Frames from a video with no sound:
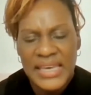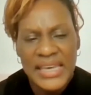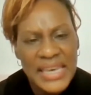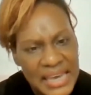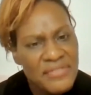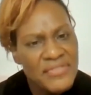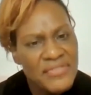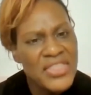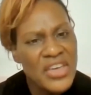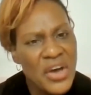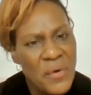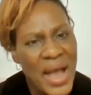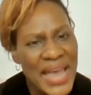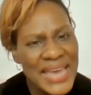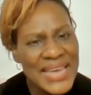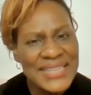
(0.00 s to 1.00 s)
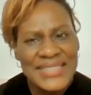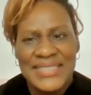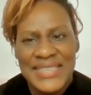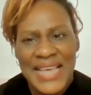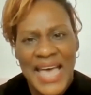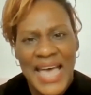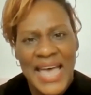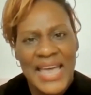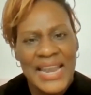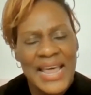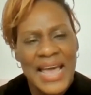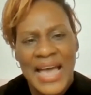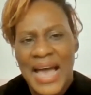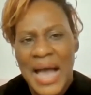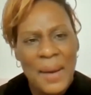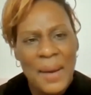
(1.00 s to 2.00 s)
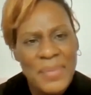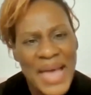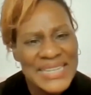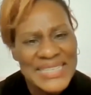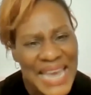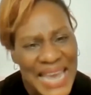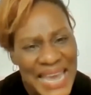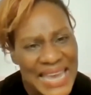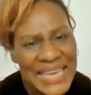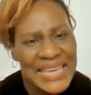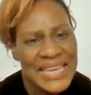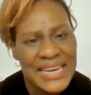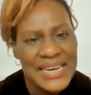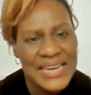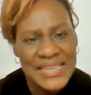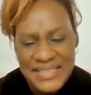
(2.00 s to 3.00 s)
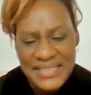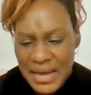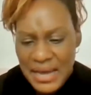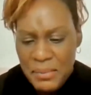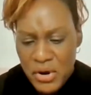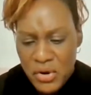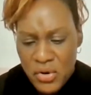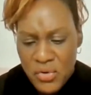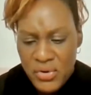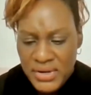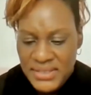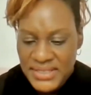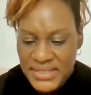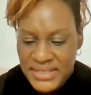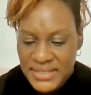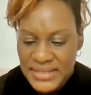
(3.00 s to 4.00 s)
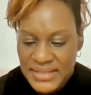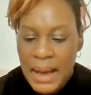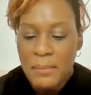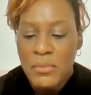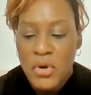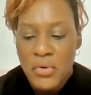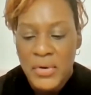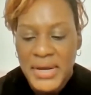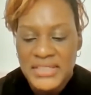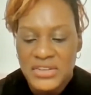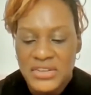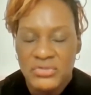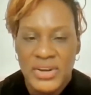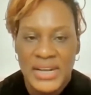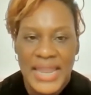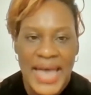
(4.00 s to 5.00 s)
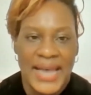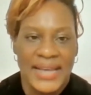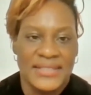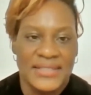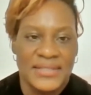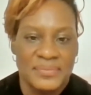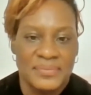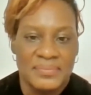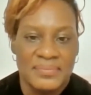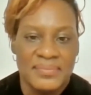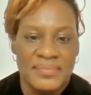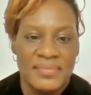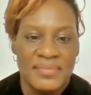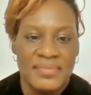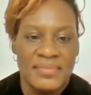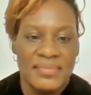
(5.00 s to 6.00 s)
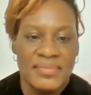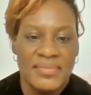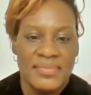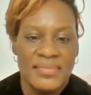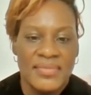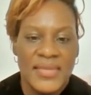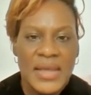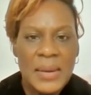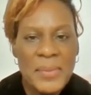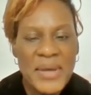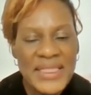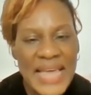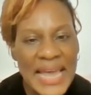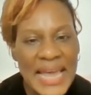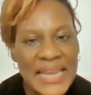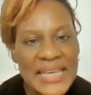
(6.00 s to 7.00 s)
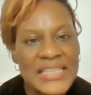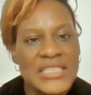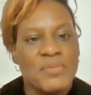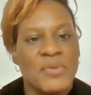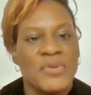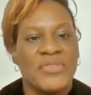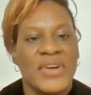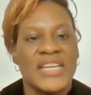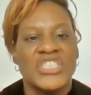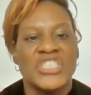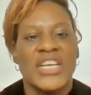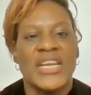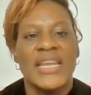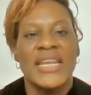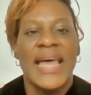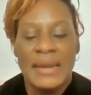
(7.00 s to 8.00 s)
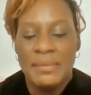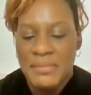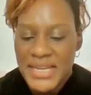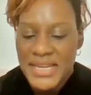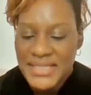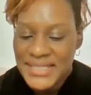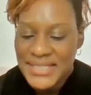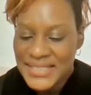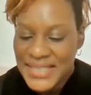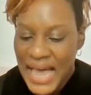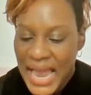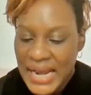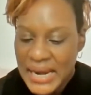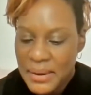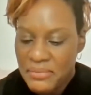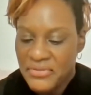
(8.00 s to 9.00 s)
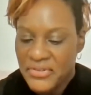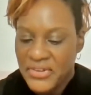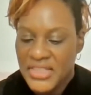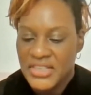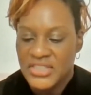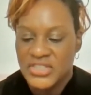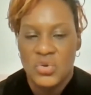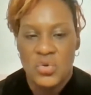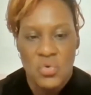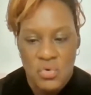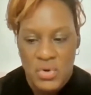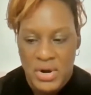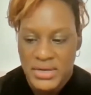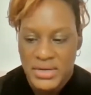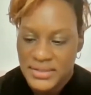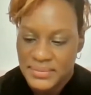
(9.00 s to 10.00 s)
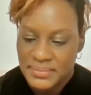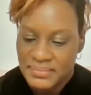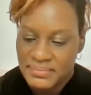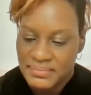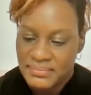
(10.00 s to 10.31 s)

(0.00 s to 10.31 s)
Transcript: Even though I had said, I'm not taking any summer courses, I'm going to relax. But that inspiration led me to sign up for this course.